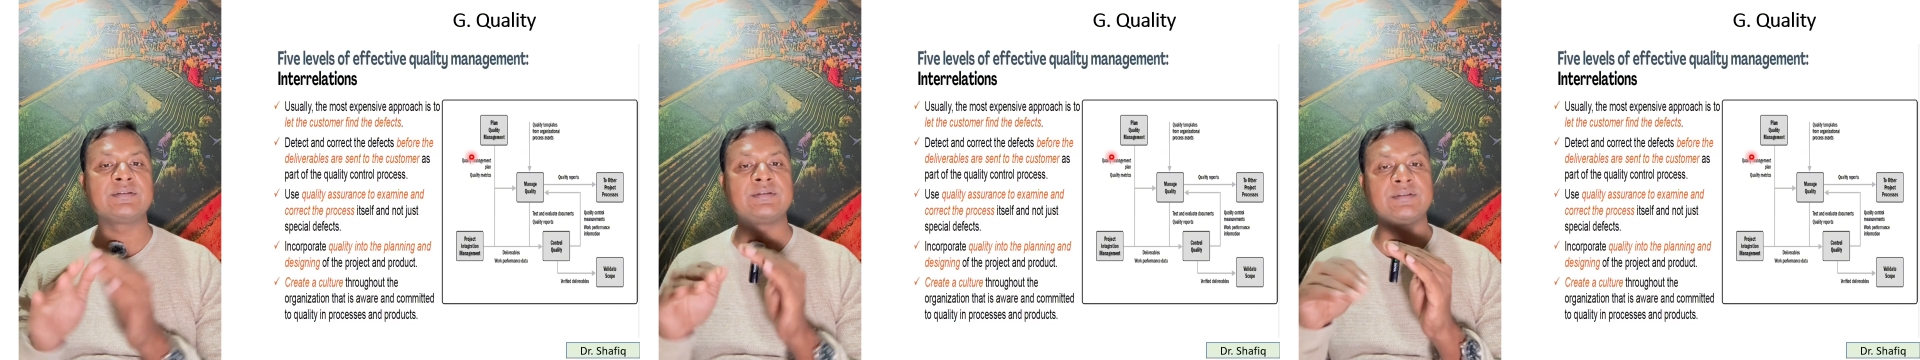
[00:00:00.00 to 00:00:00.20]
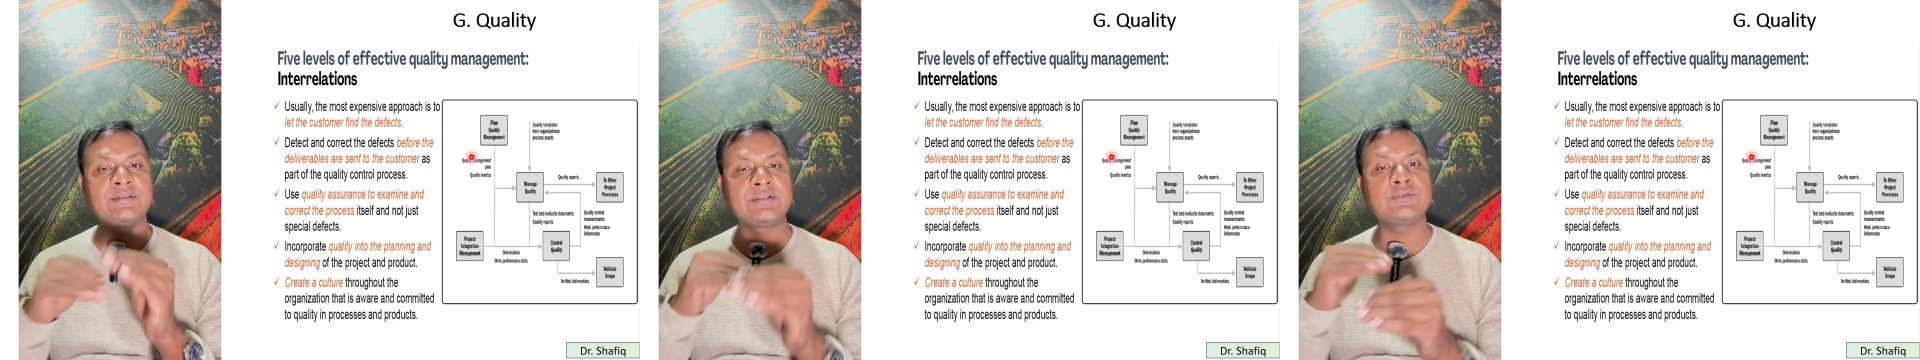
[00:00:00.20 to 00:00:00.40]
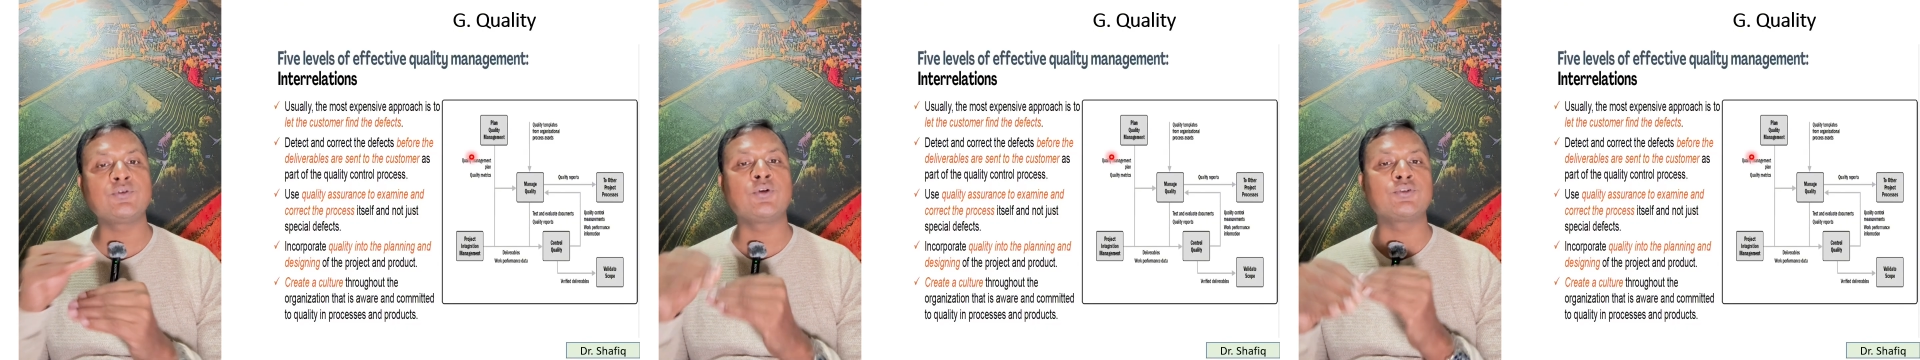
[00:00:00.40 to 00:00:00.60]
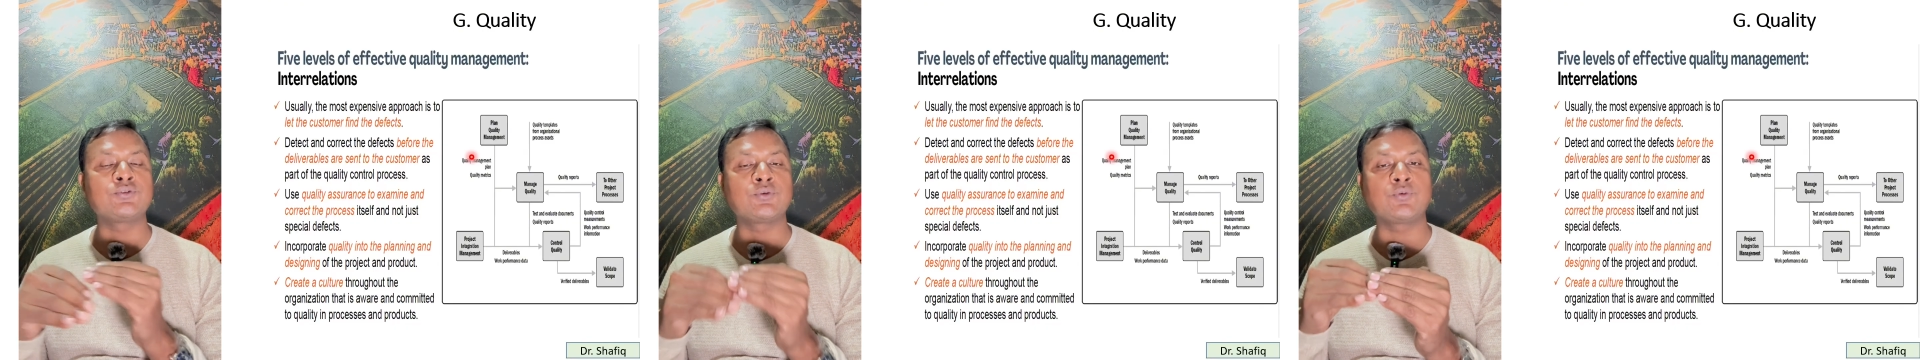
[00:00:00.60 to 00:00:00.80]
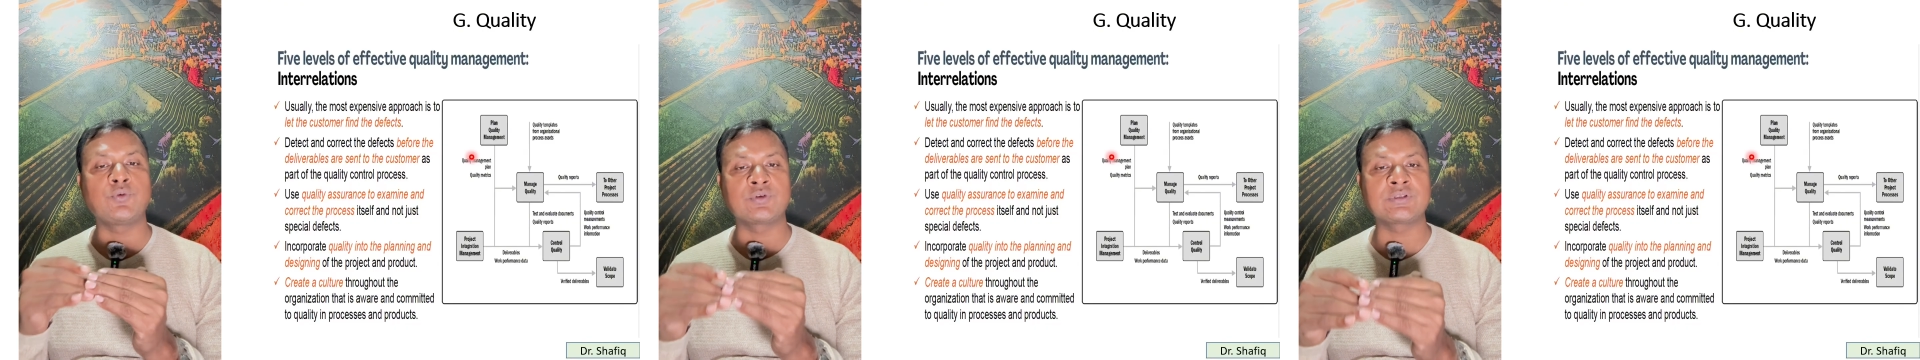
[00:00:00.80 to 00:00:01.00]
This is also
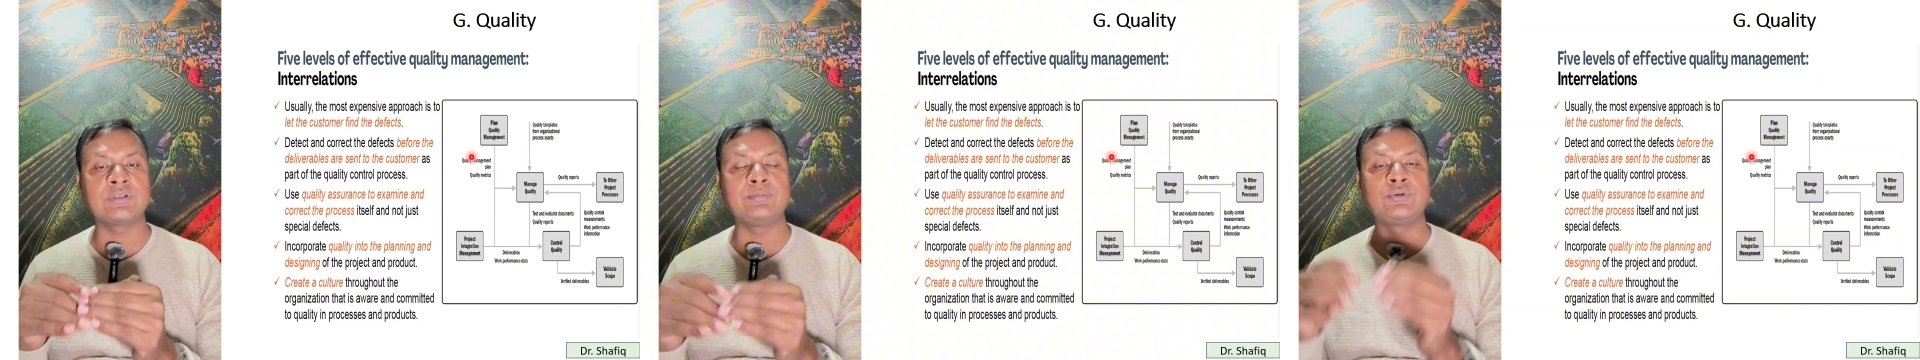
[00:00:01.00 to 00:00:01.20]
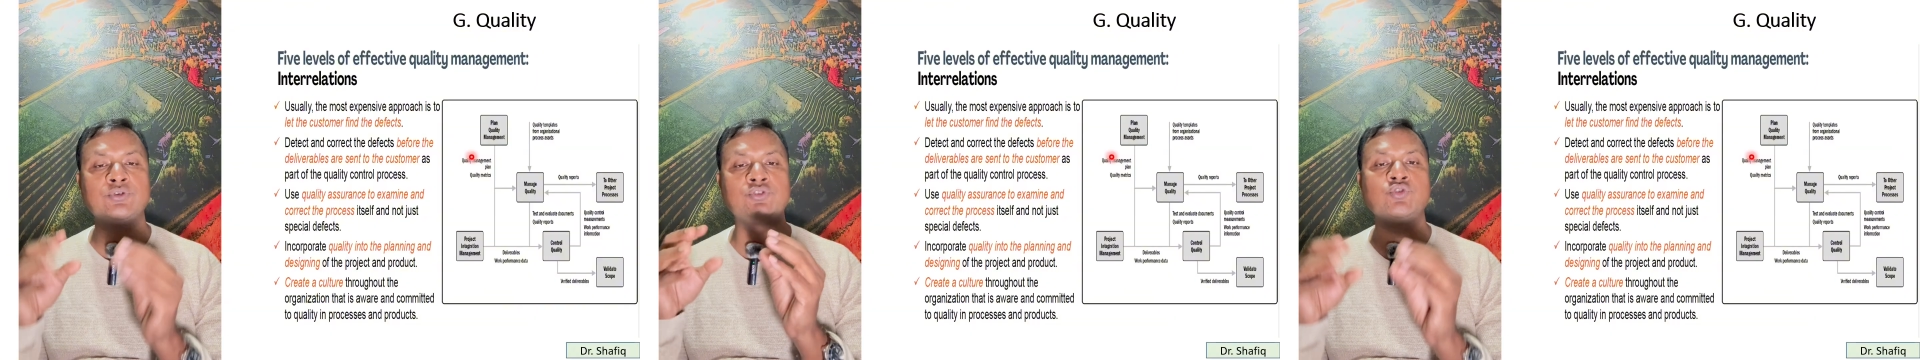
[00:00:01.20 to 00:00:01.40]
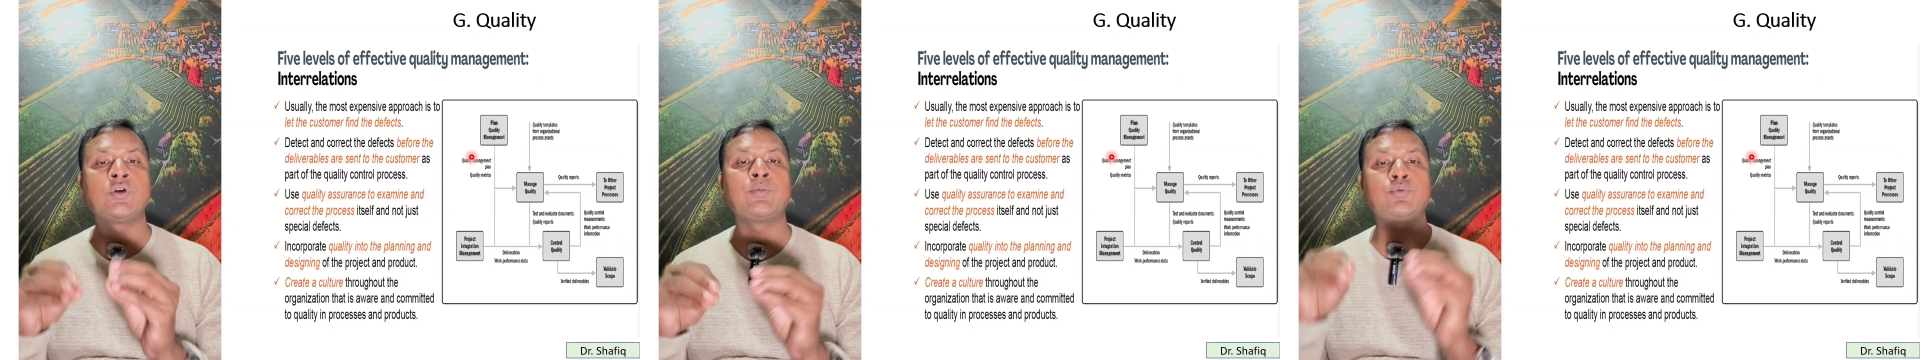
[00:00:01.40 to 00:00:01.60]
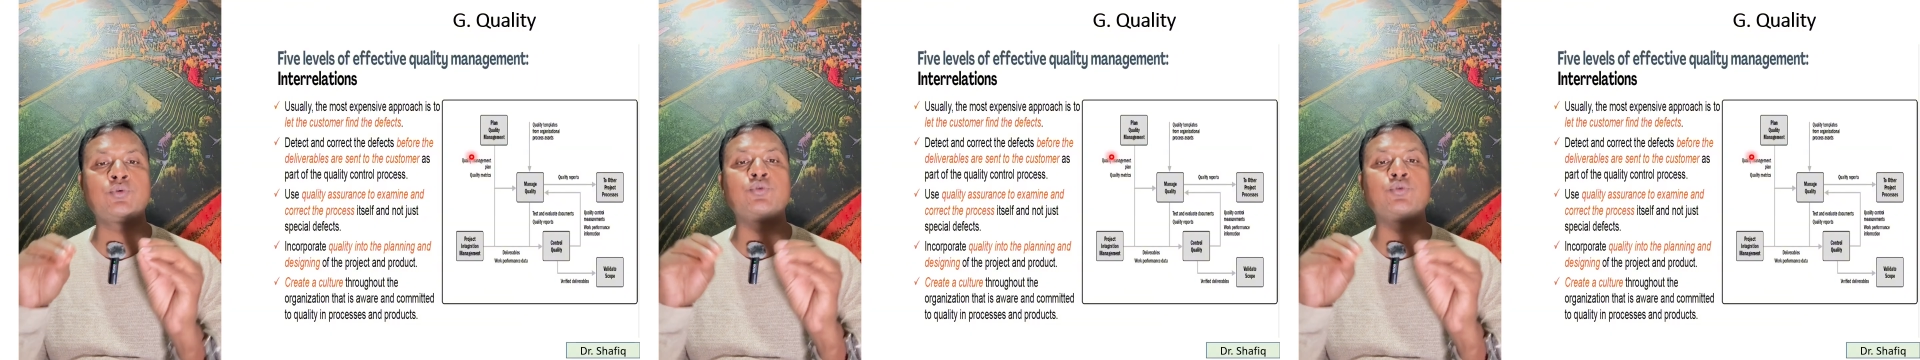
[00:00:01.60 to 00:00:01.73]
costly because you have